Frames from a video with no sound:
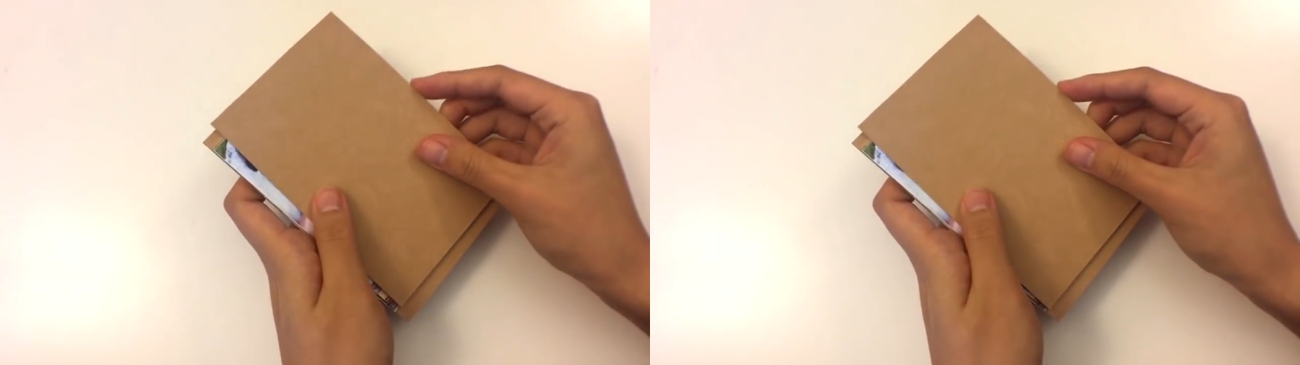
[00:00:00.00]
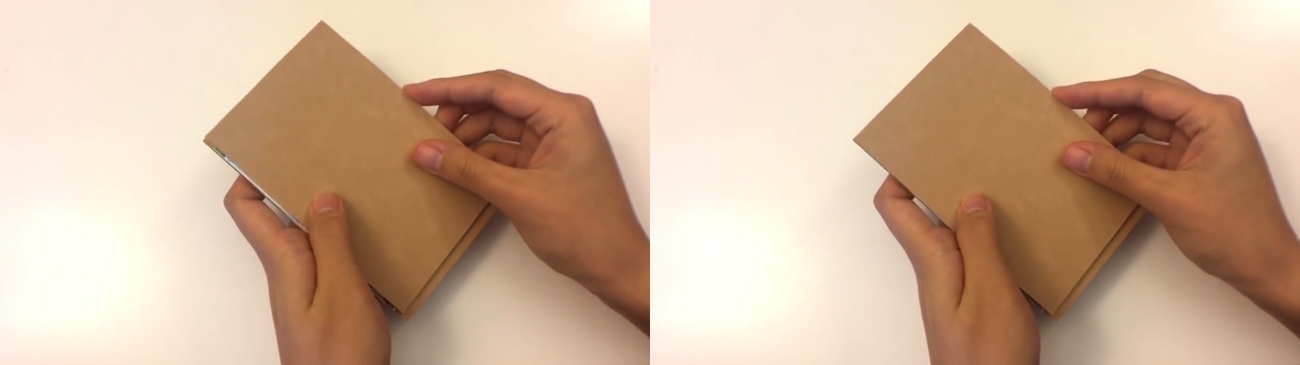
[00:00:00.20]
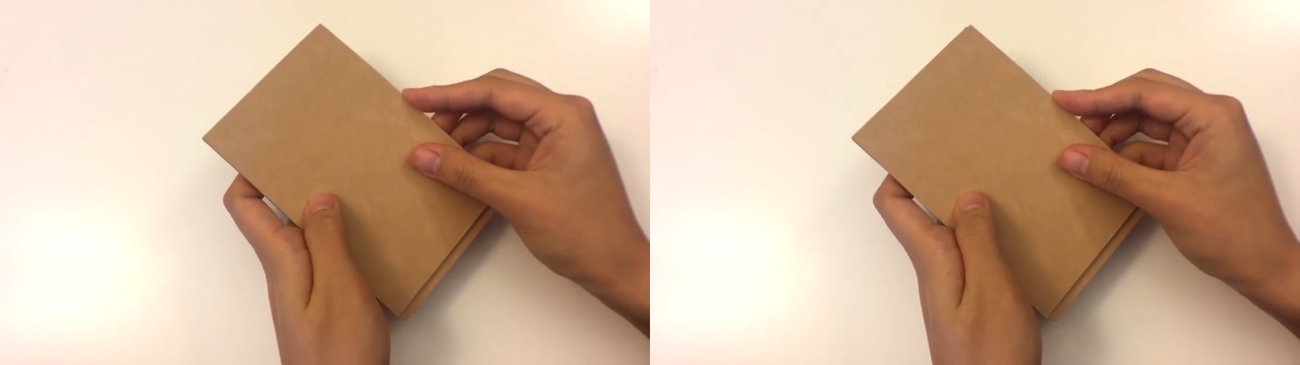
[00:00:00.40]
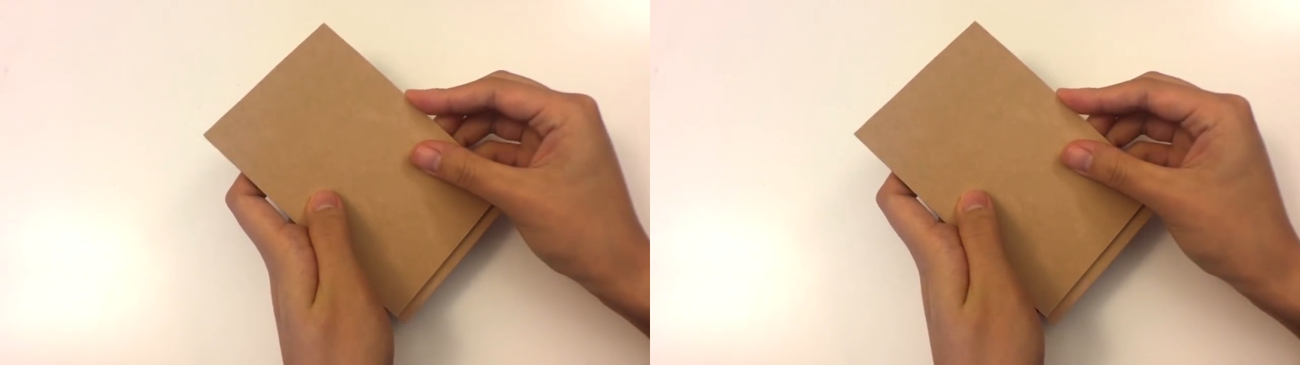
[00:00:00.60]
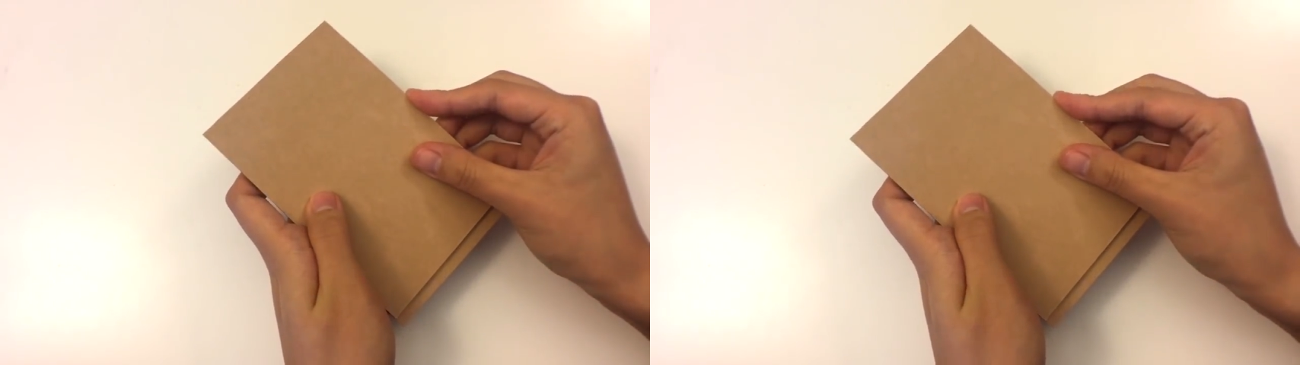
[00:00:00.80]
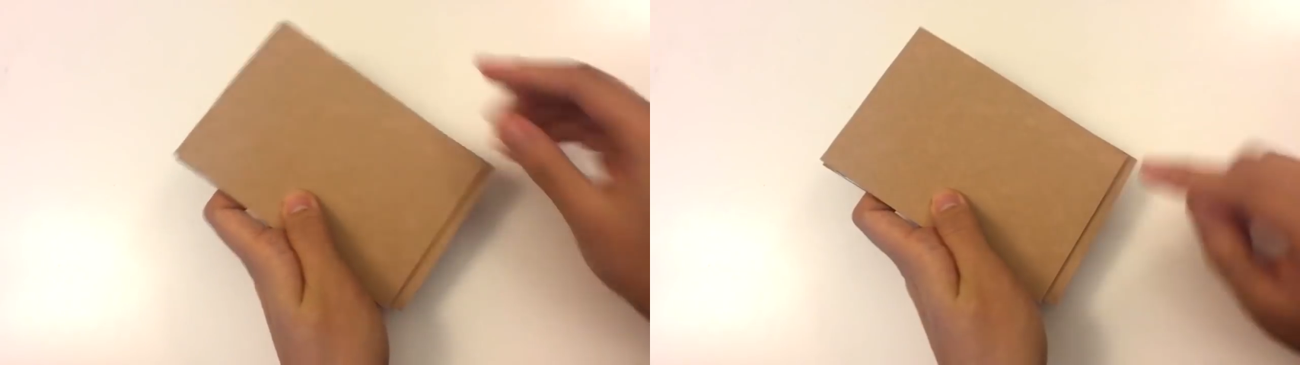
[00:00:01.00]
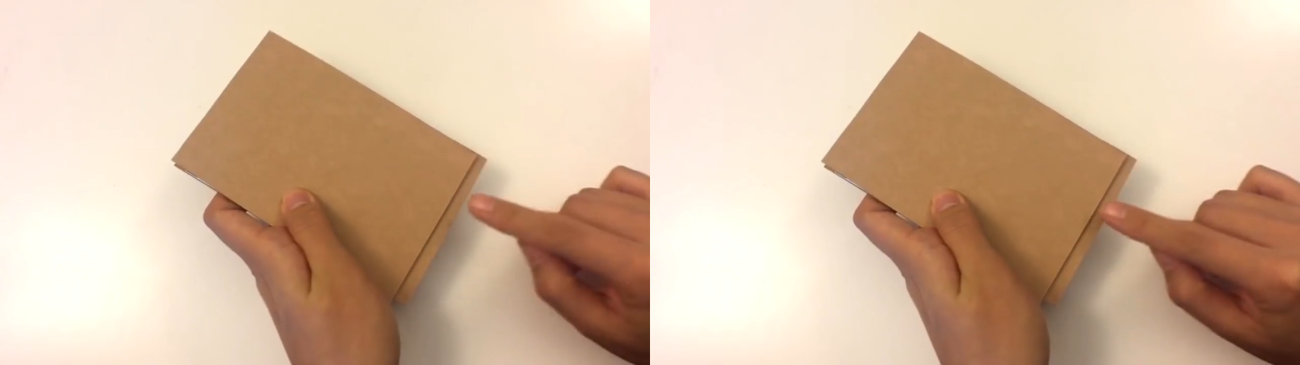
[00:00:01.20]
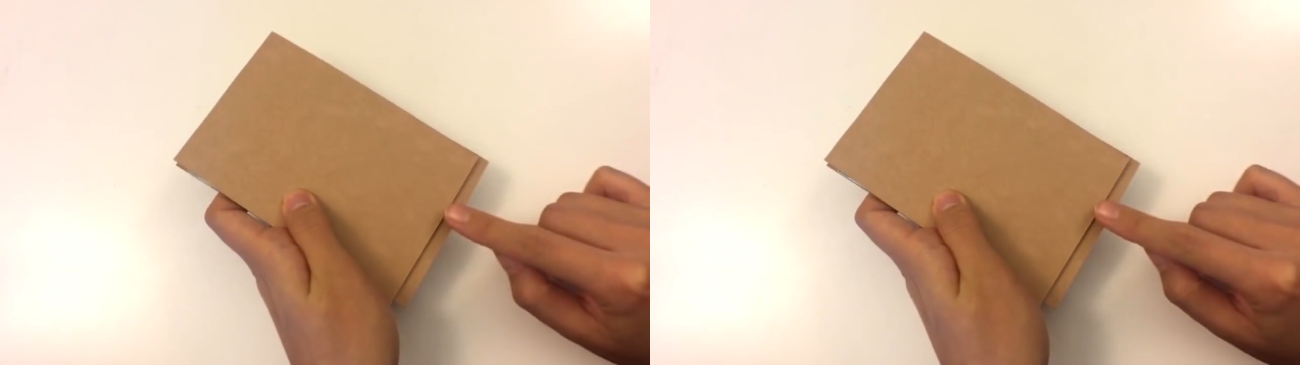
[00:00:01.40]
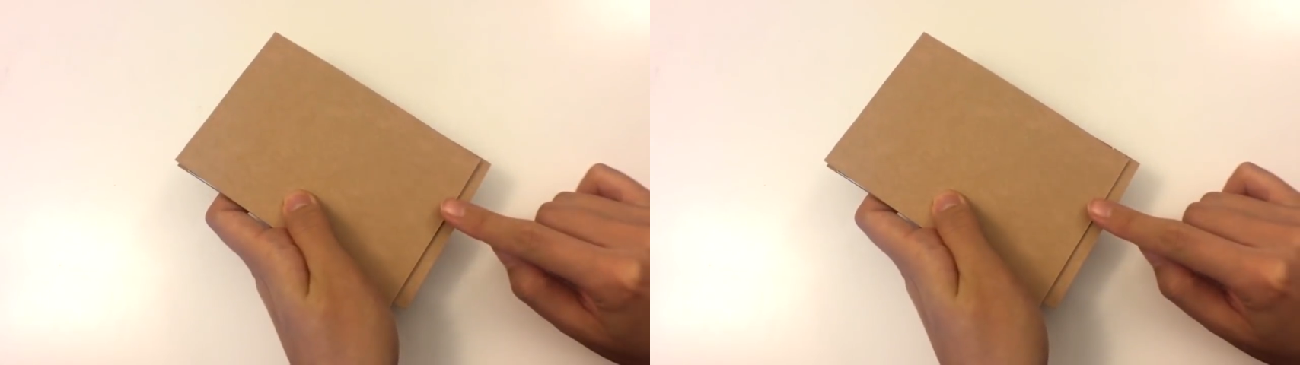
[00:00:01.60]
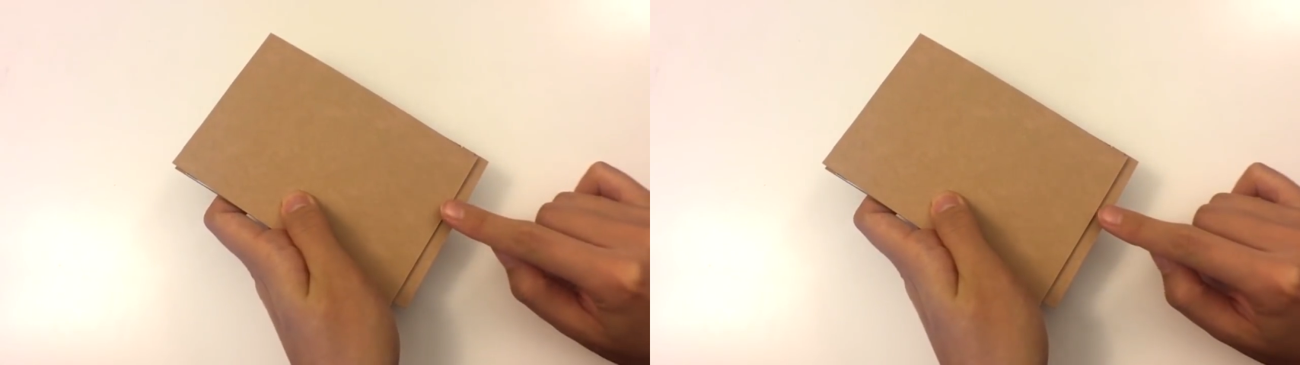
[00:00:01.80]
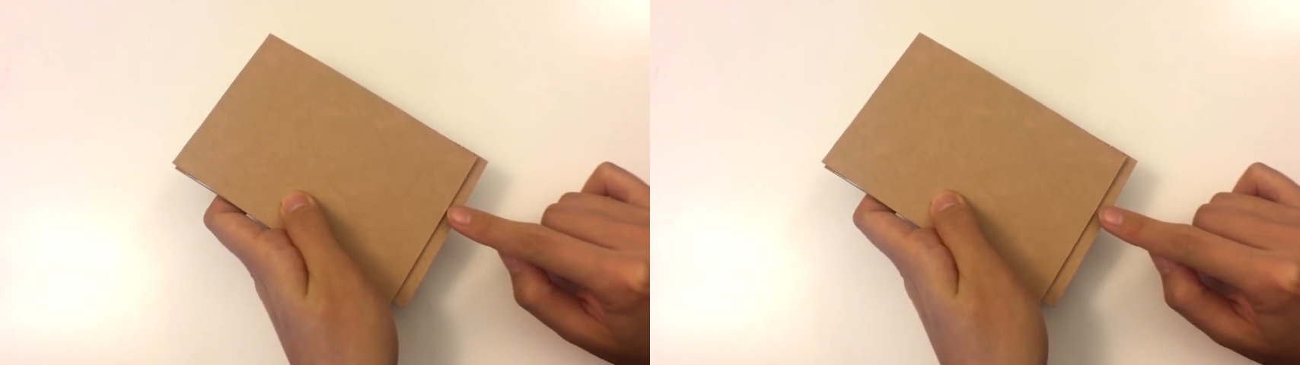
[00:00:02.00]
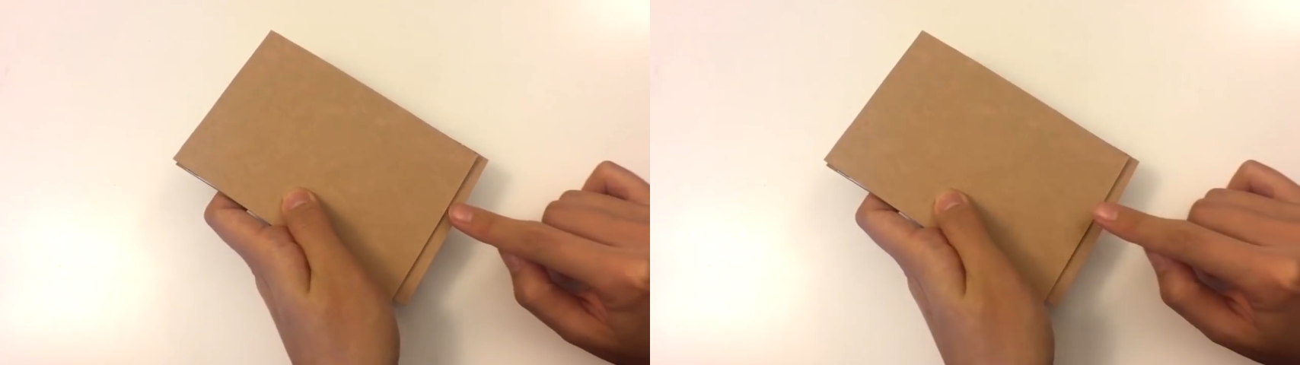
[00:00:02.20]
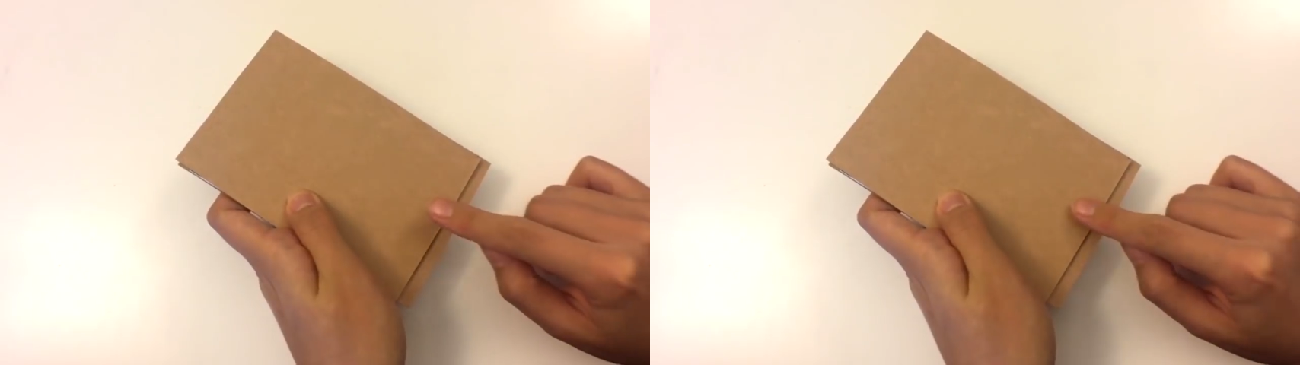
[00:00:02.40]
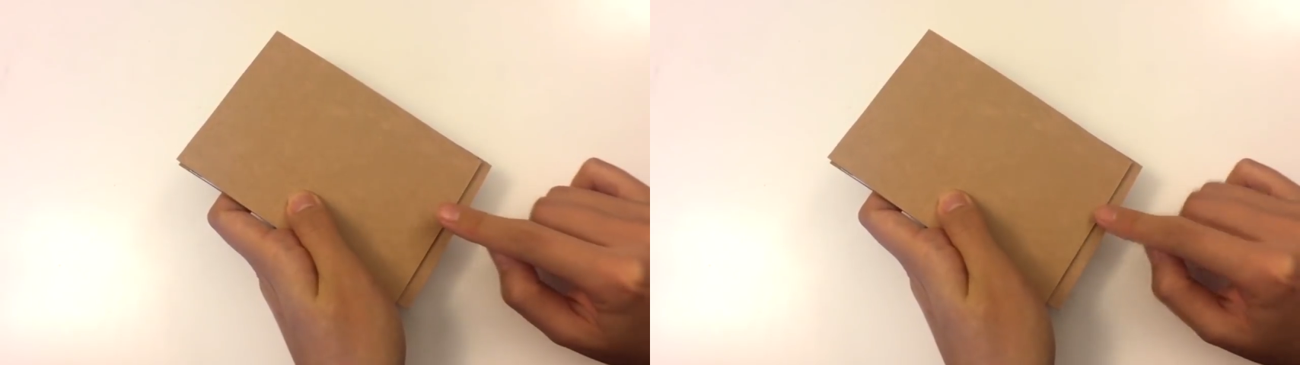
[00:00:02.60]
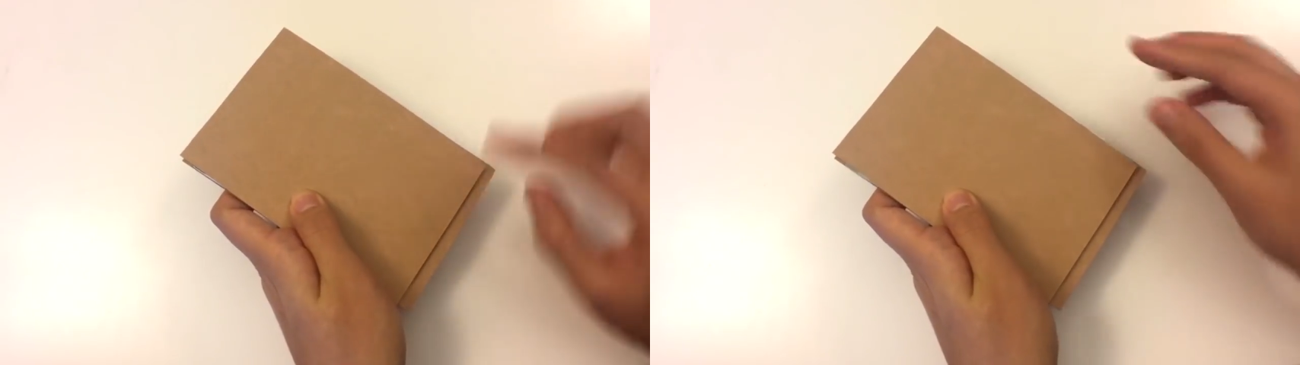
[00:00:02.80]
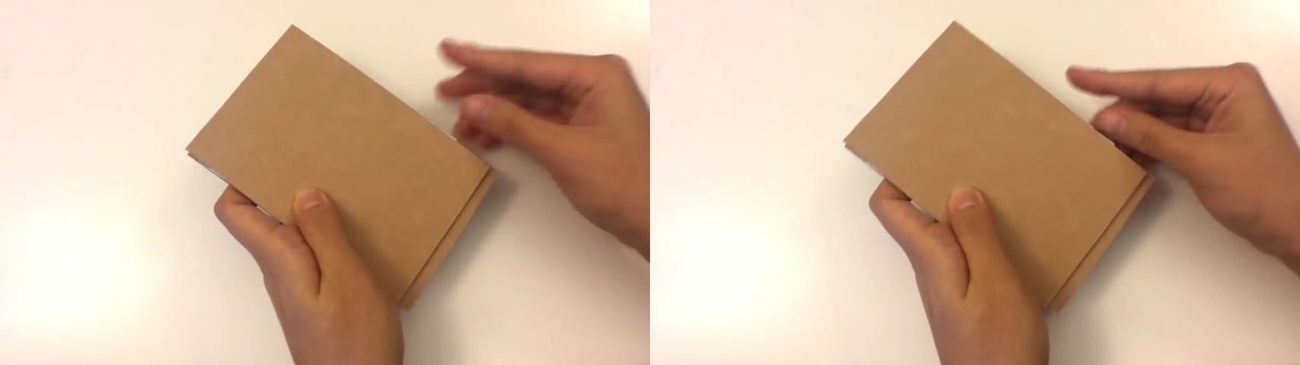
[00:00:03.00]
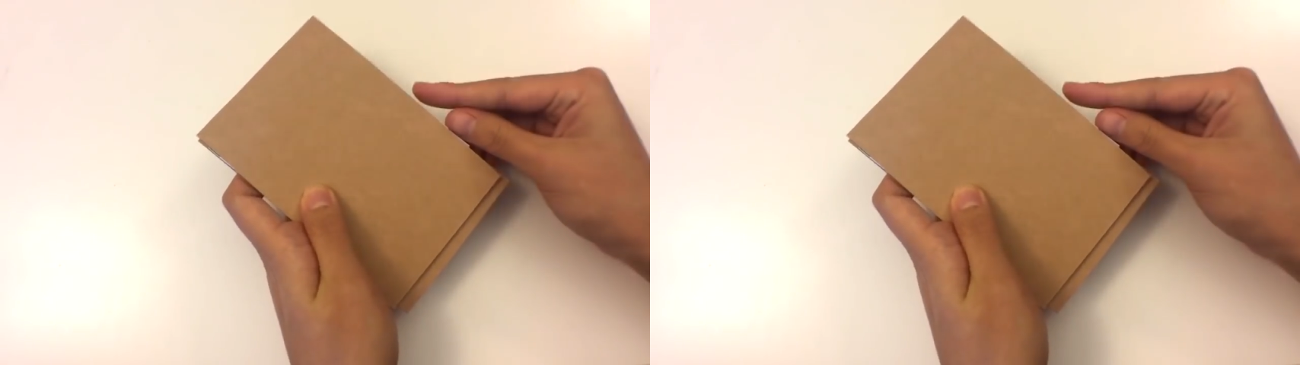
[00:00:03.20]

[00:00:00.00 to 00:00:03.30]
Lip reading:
Nobody's mouth can be seen.